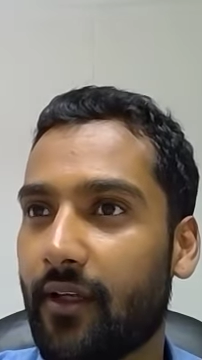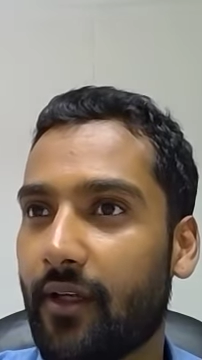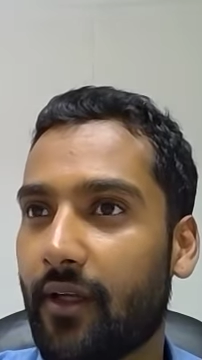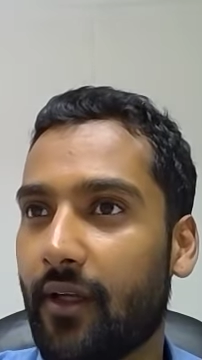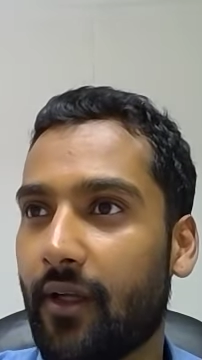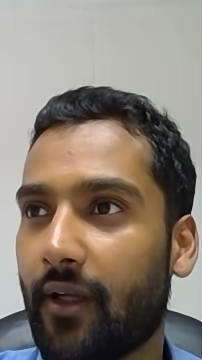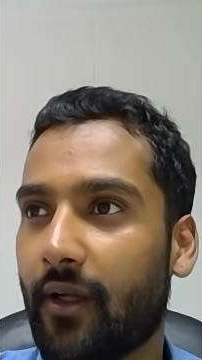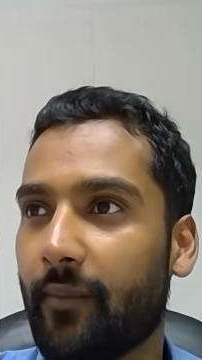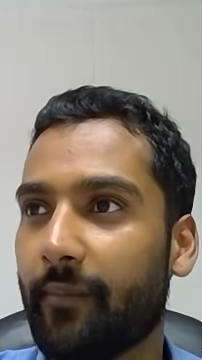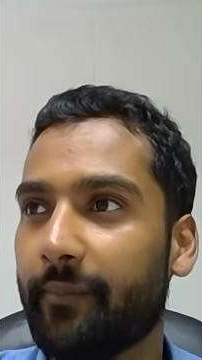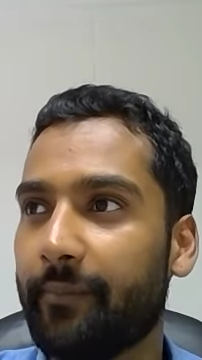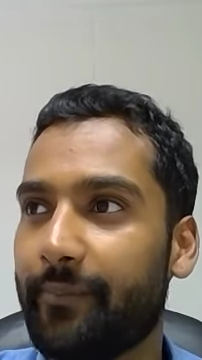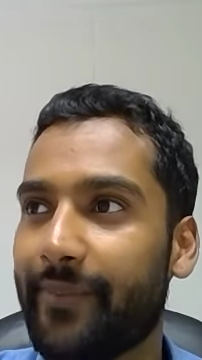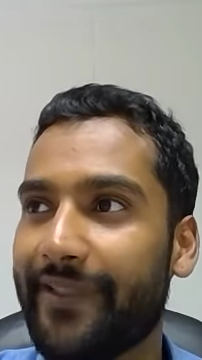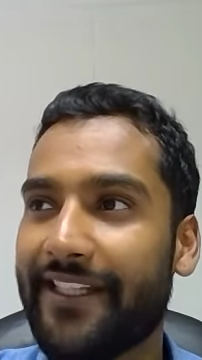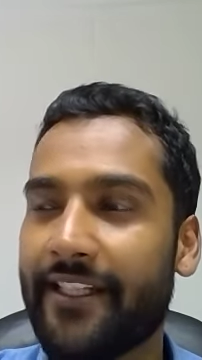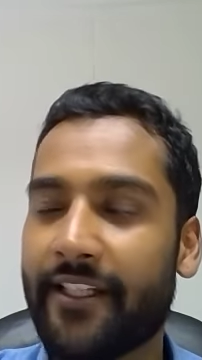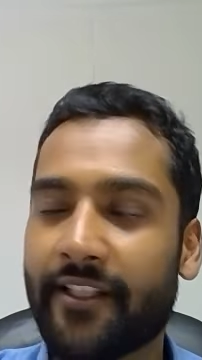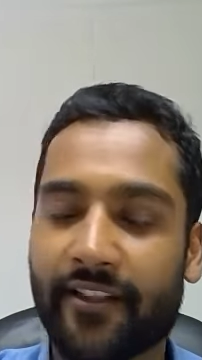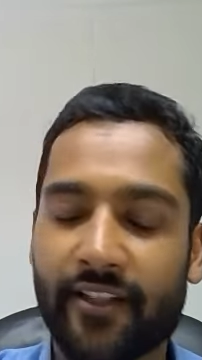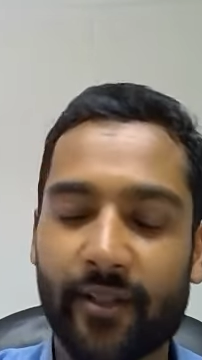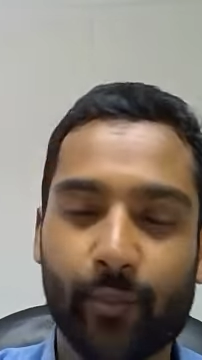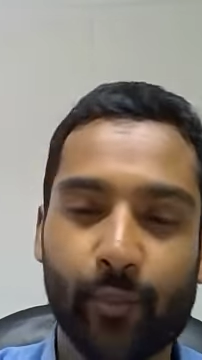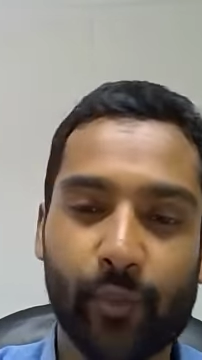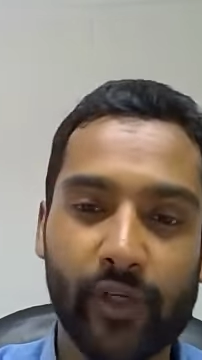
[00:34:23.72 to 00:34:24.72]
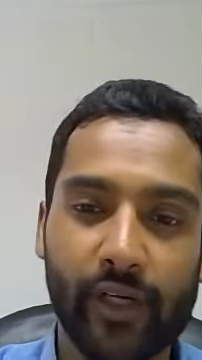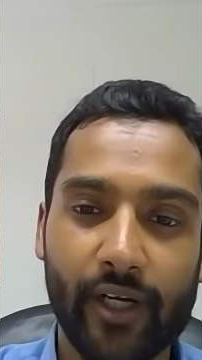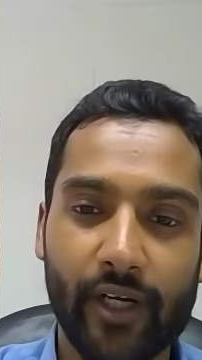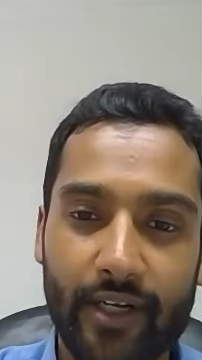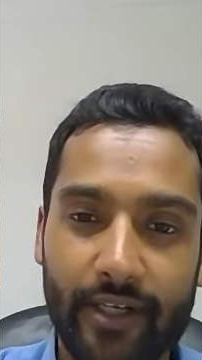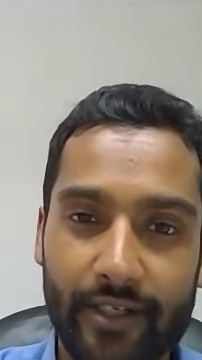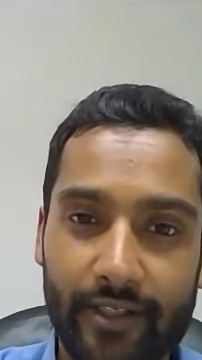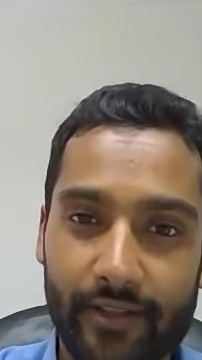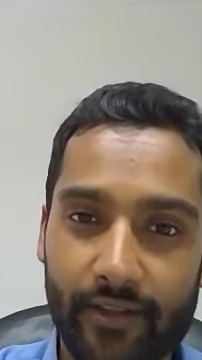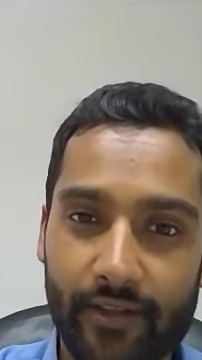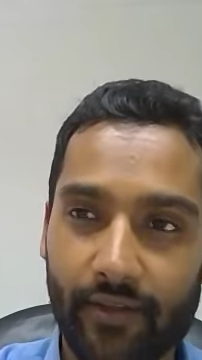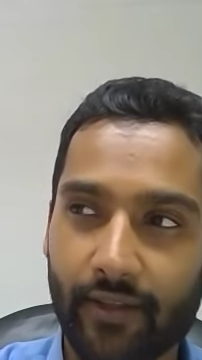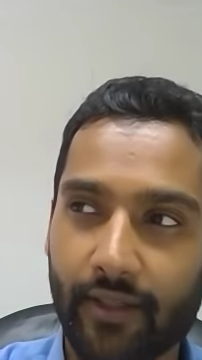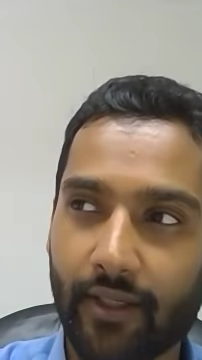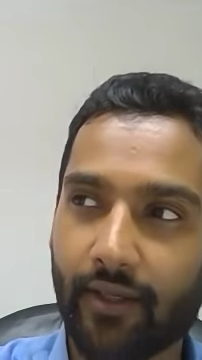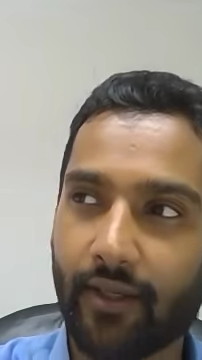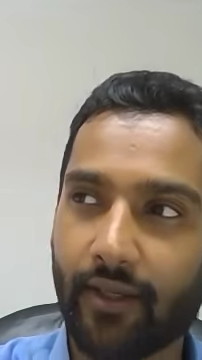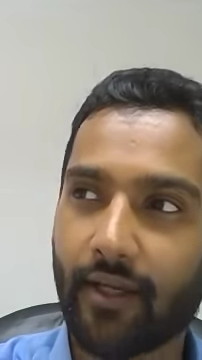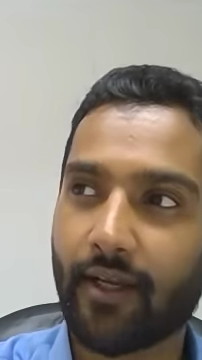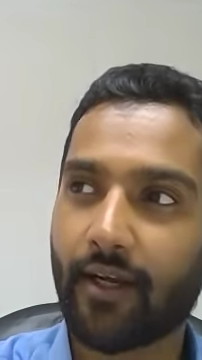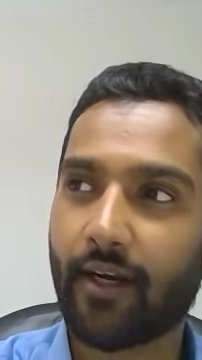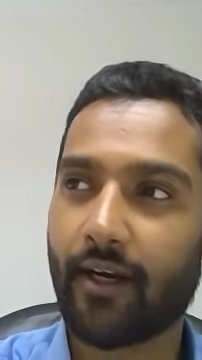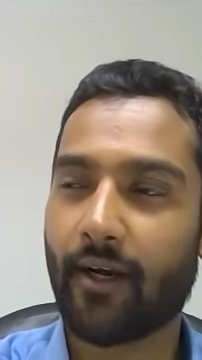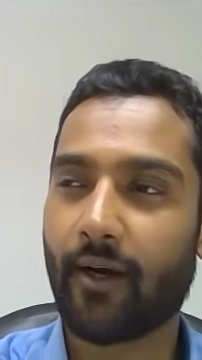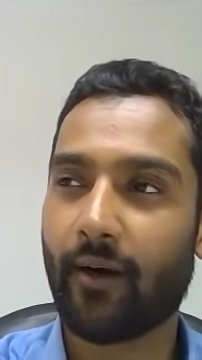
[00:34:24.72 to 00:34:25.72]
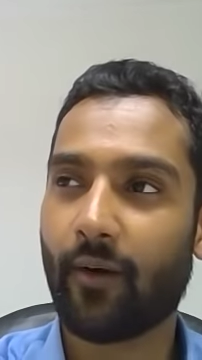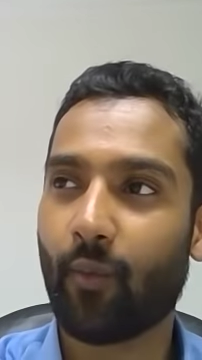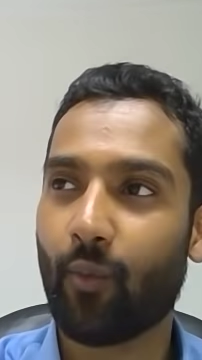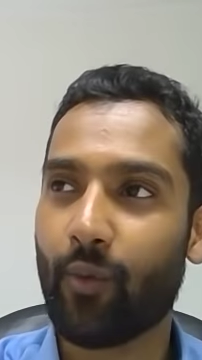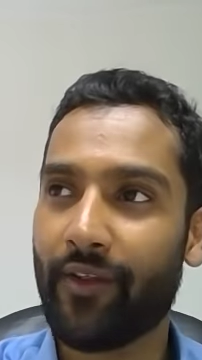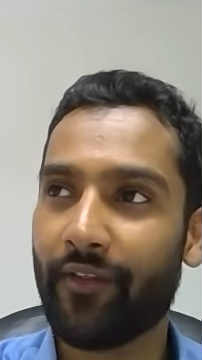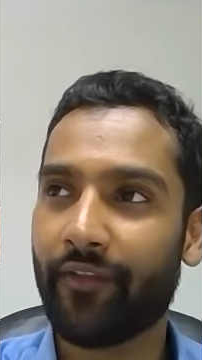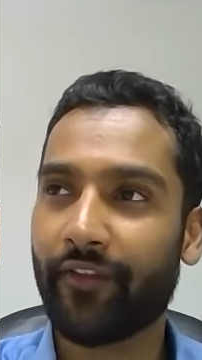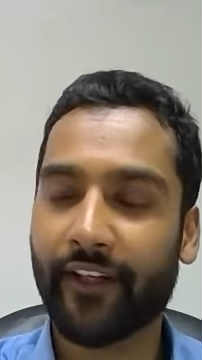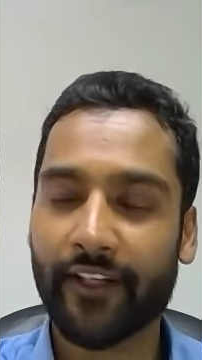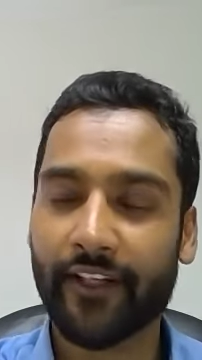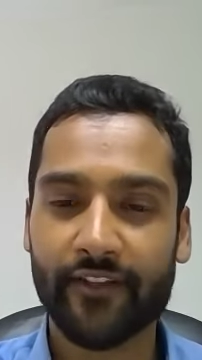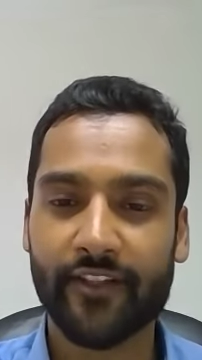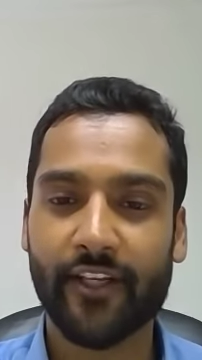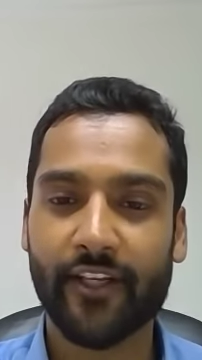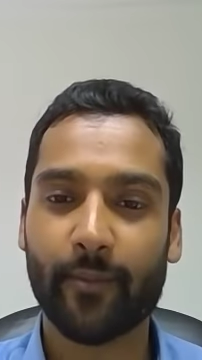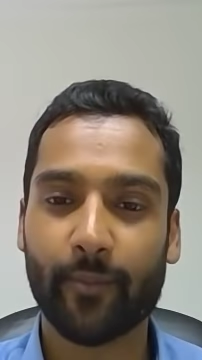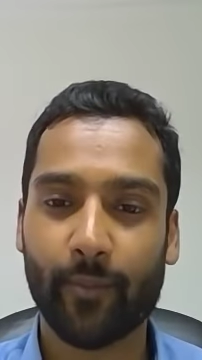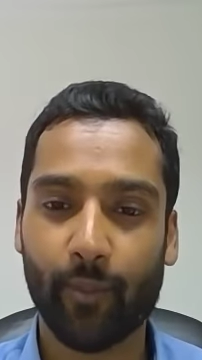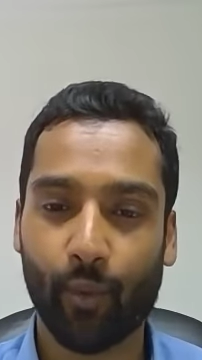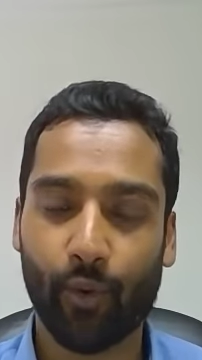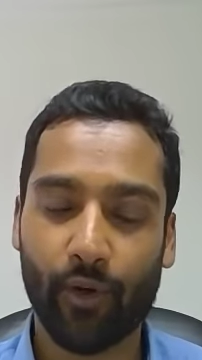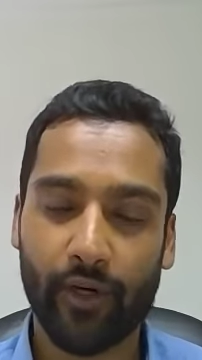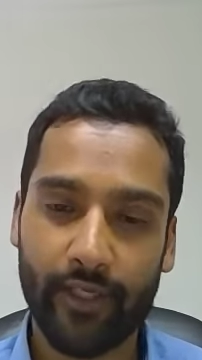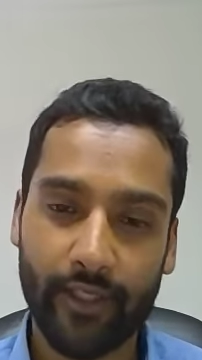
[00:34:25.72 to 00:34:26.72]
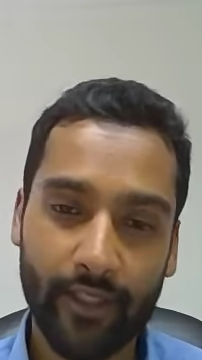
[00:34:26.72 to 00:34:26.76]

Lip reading: being surprised when things get boring.